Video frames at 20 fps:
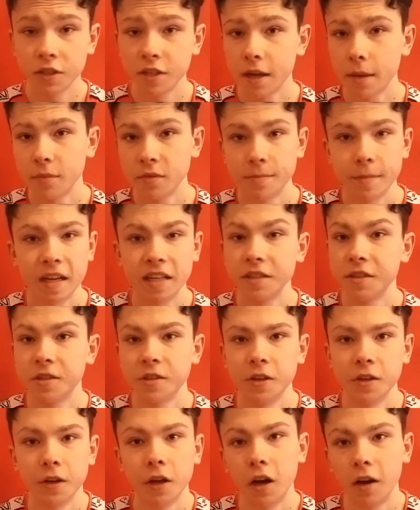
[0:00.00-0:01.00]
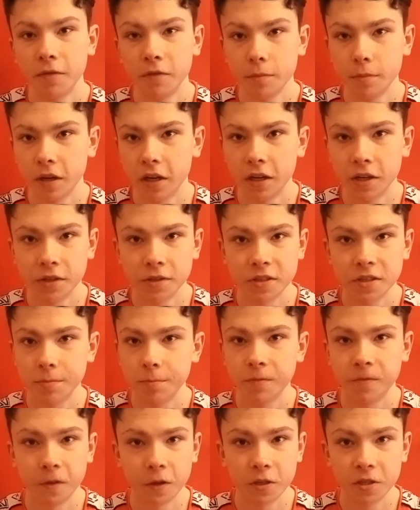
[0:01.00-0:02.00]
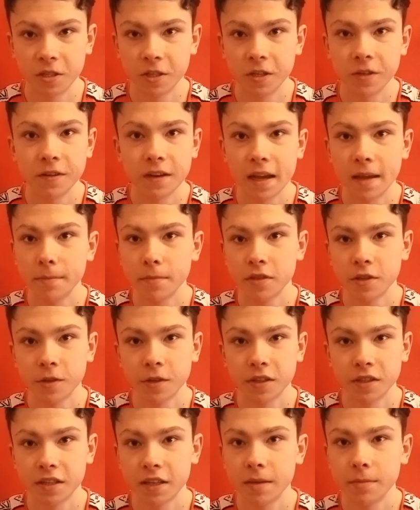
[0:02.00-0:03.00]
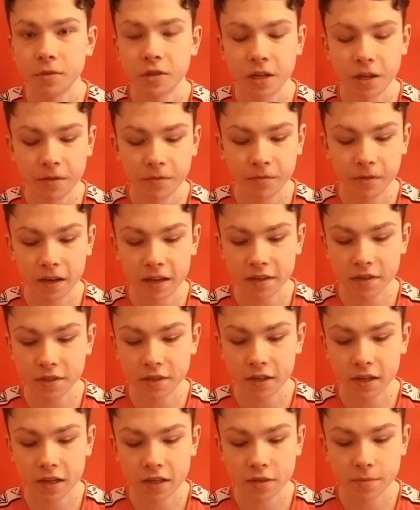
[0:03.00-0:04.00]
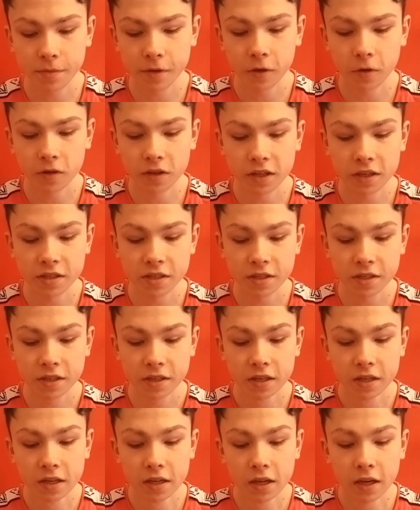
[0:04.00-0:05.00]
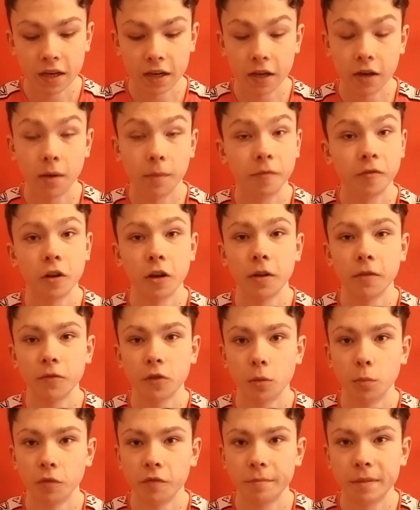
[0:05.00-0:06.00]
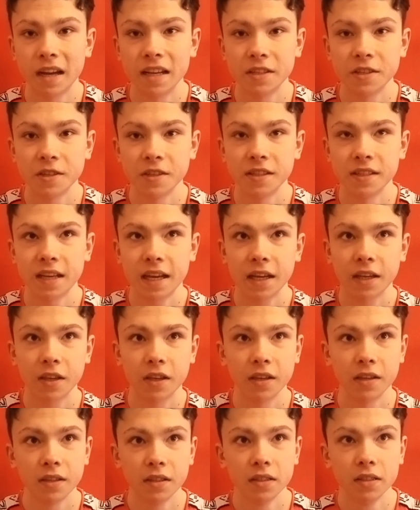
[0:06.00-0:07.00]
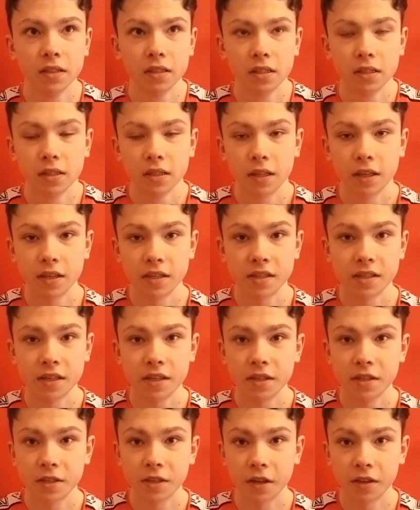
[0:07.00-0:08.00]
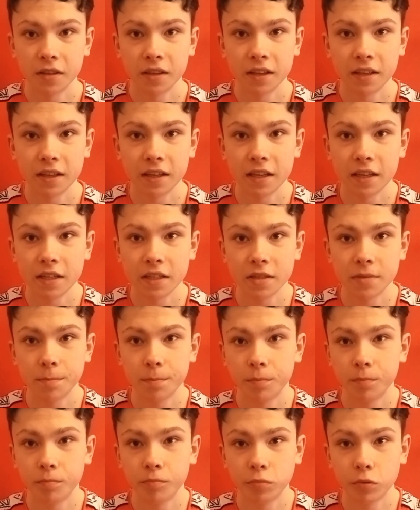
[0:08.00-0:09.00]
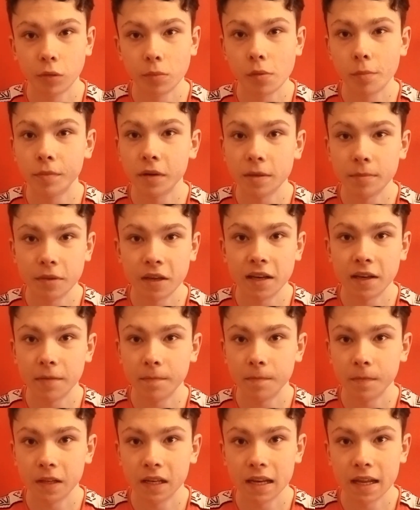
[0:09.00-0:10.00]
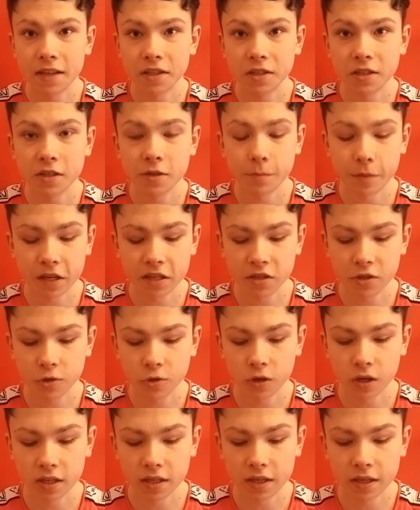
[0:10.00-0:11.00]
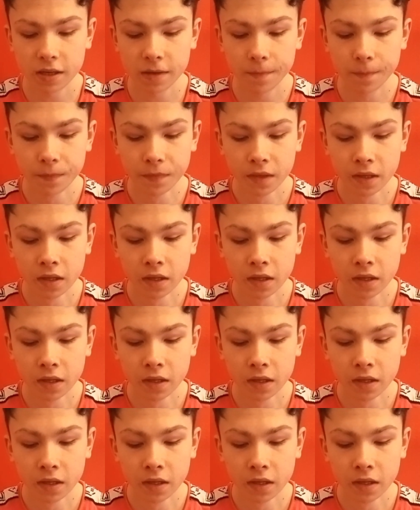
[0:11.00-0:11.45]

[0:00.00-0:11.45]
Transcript: James Maddison and Harvey Barnes, first two names on the team sheet for Leicester. Let's be honest. And then up front, I've gone with Patson Daka this season. I think he's probably been Leicester's best striker.